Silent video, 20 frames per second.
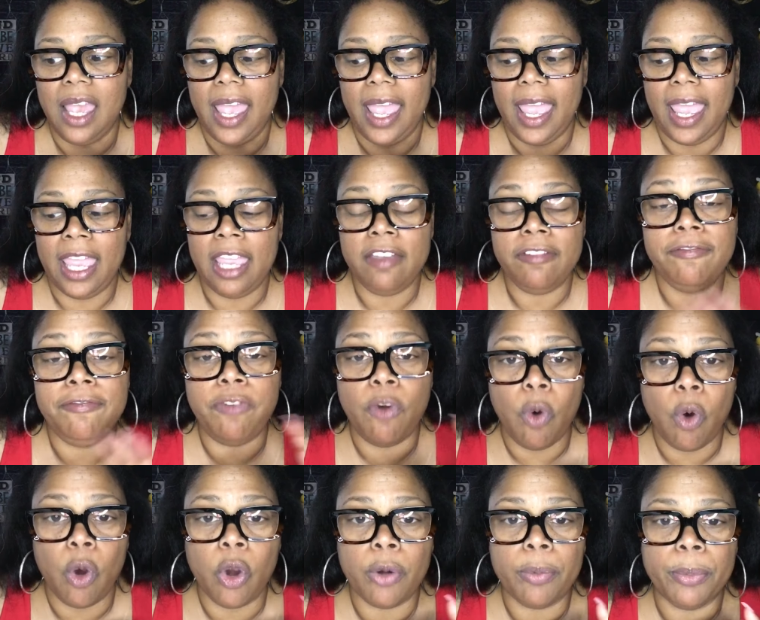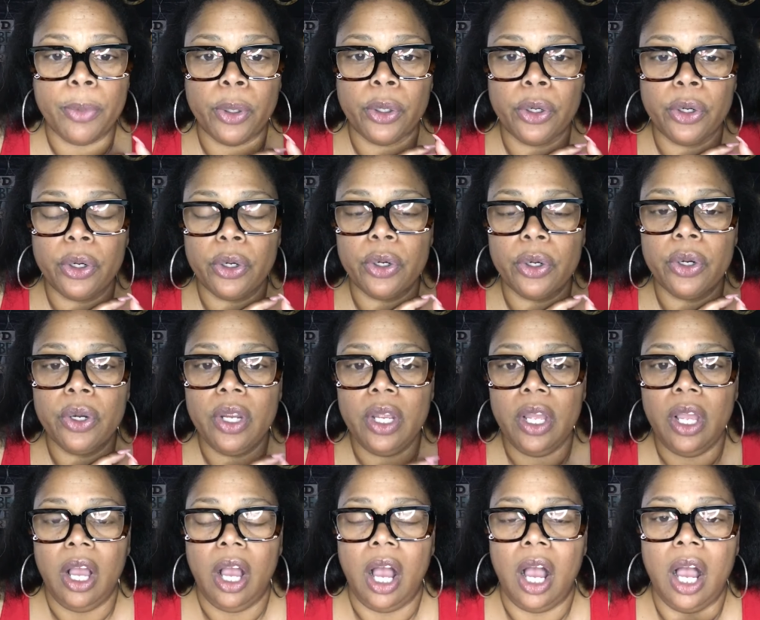a former
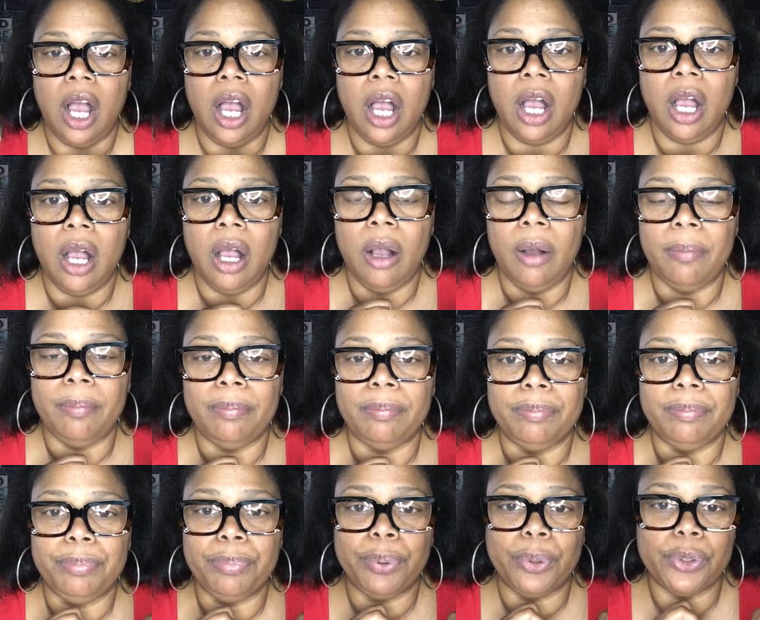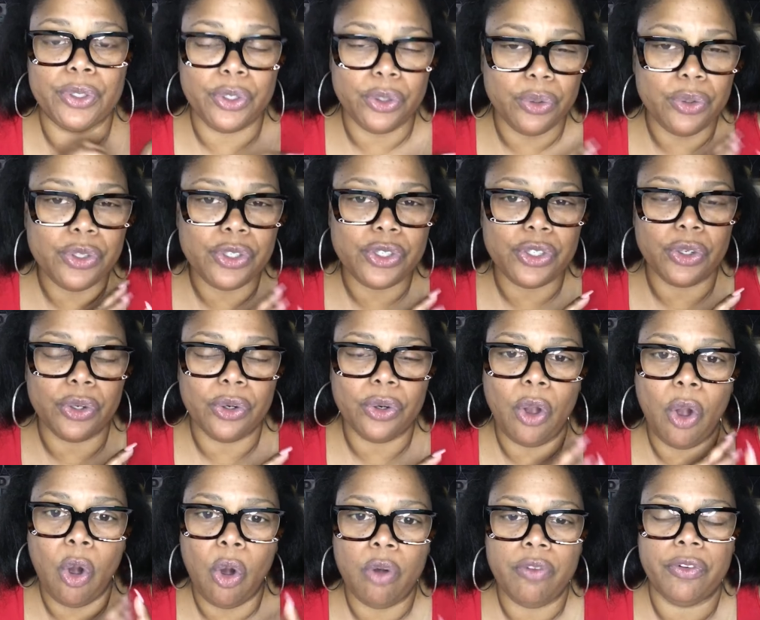um, producer
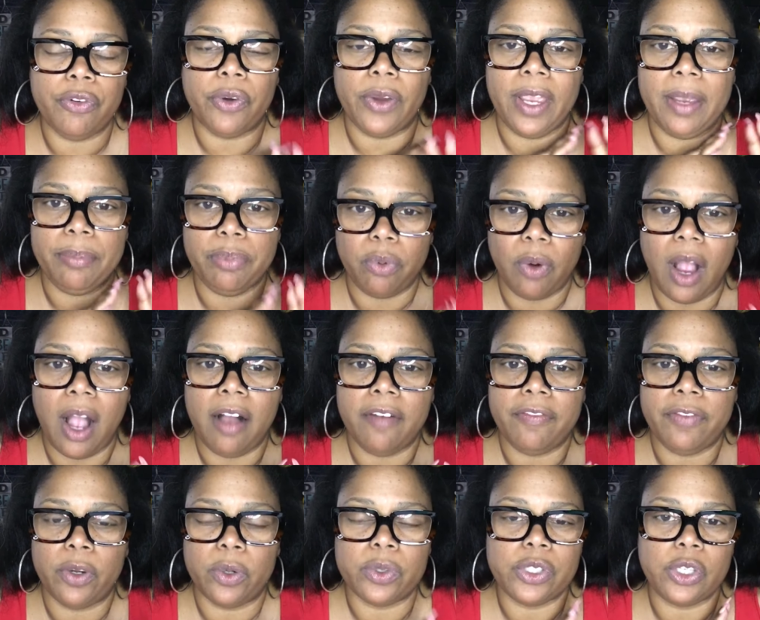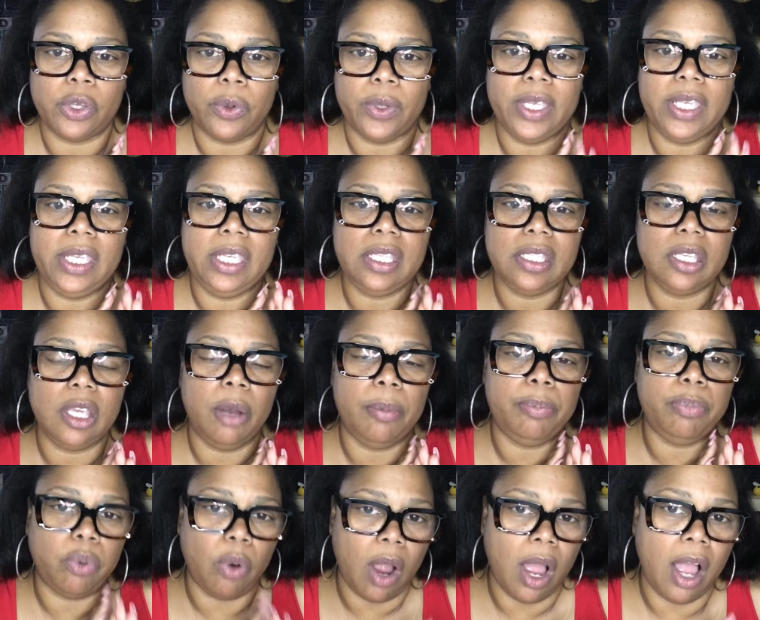over at Bravo. So he's a
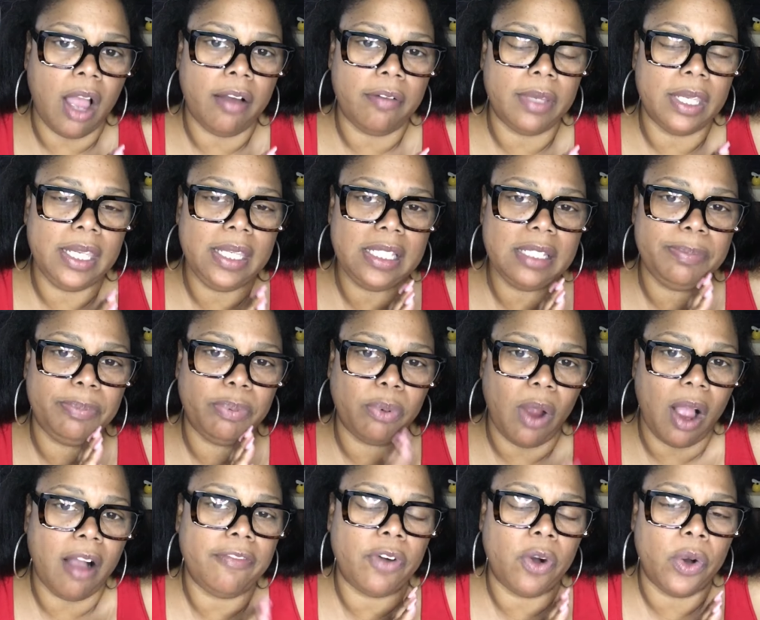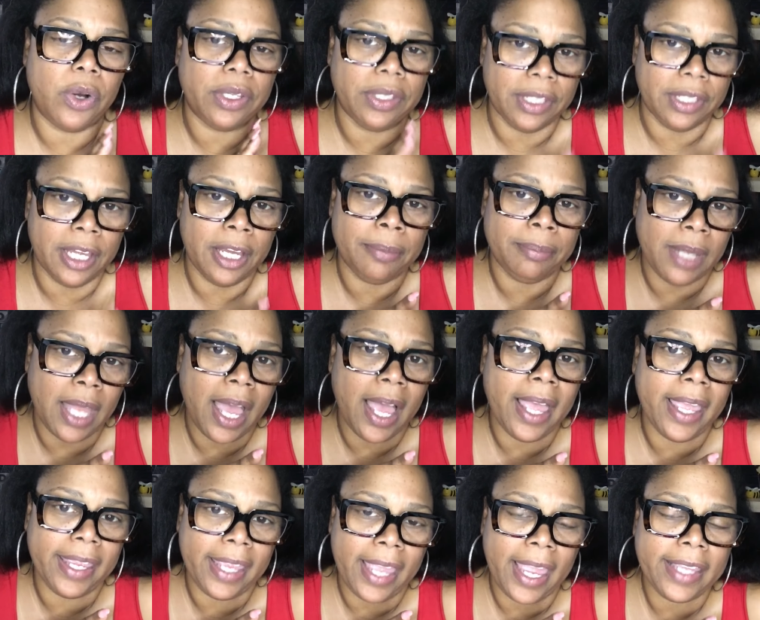Bra- he's Bravo
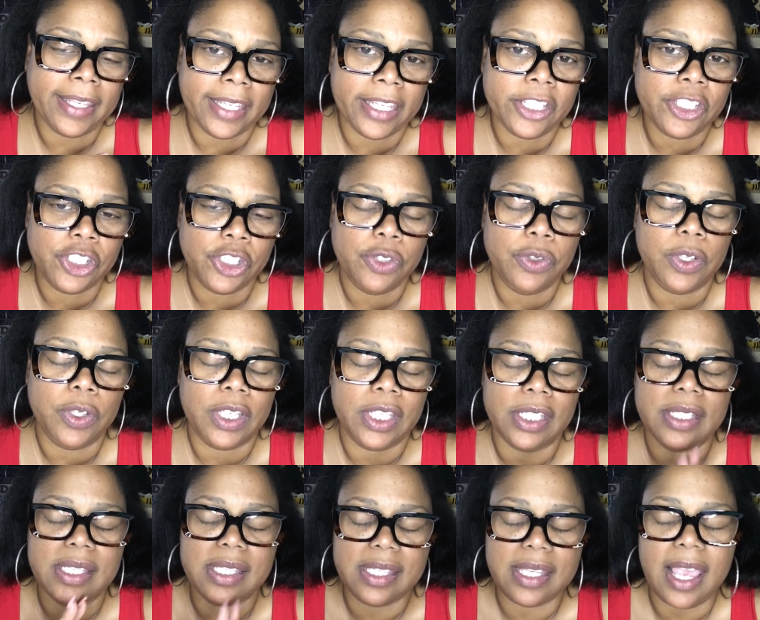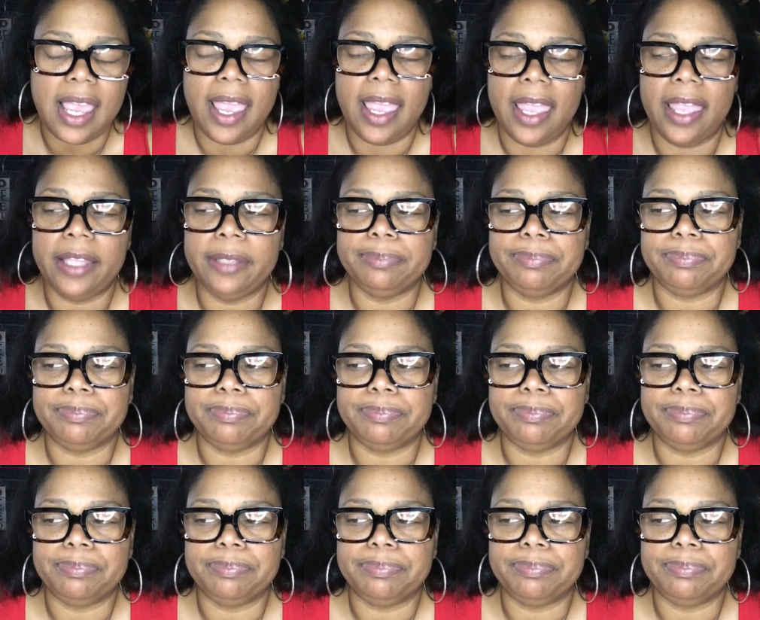alumni, I guess you could say.